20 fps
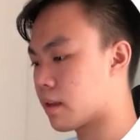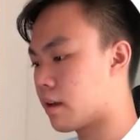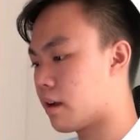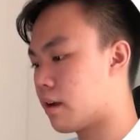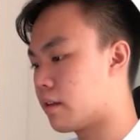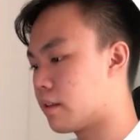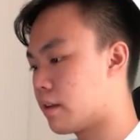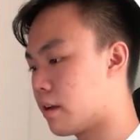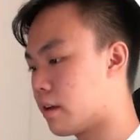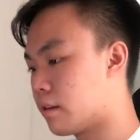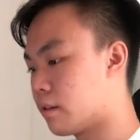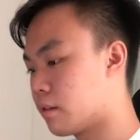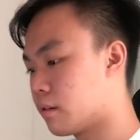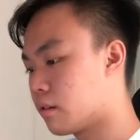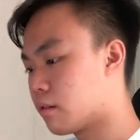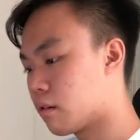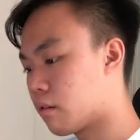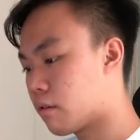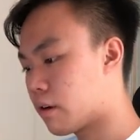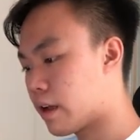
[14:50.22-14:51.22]
And
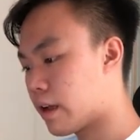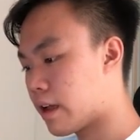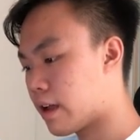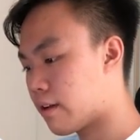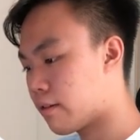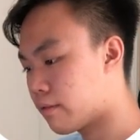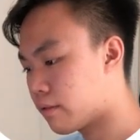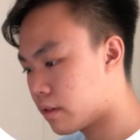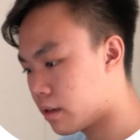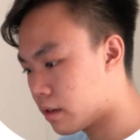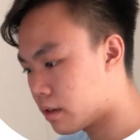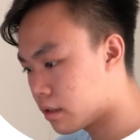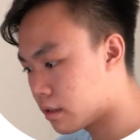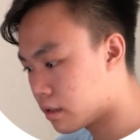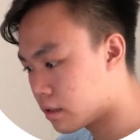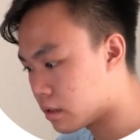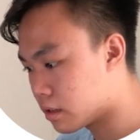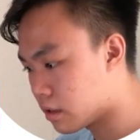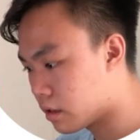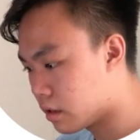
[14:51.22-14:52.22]
then what I have here
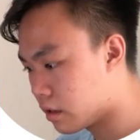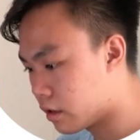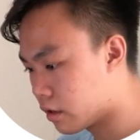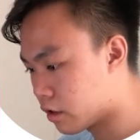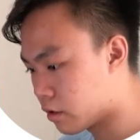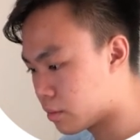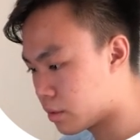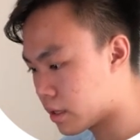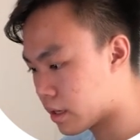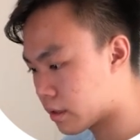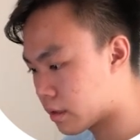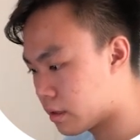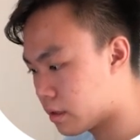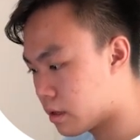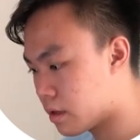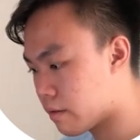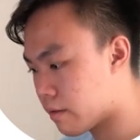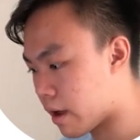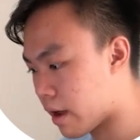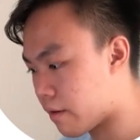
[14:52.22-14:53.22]
is learning
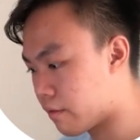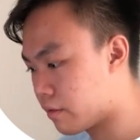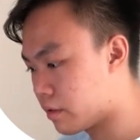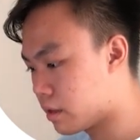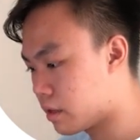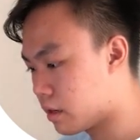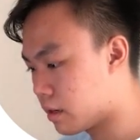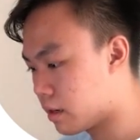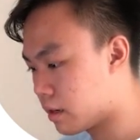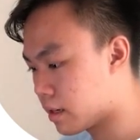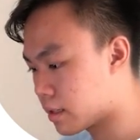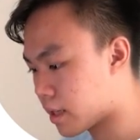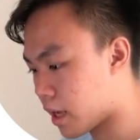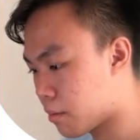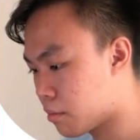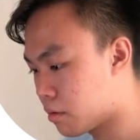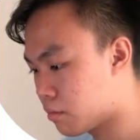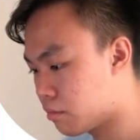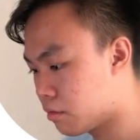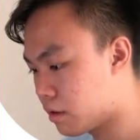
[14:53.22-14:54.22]
objective. I have the
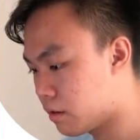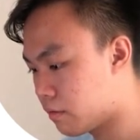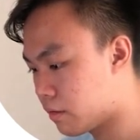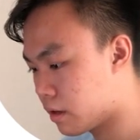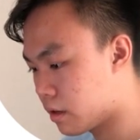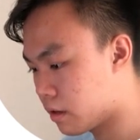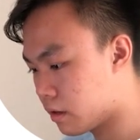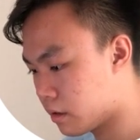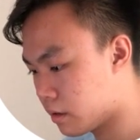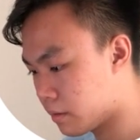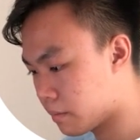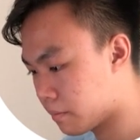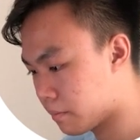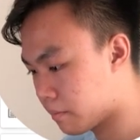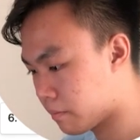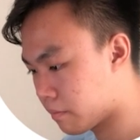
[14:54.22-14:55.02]
assignment brief here.